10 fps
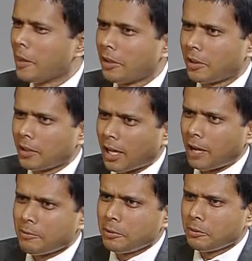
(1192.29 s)

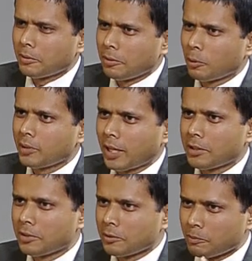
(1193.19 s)
Have you looked
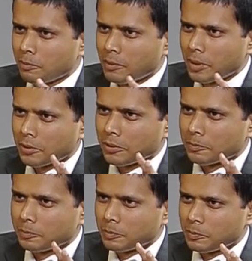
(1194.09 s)
at
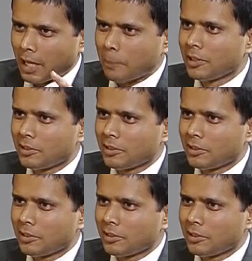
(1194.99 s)
tapping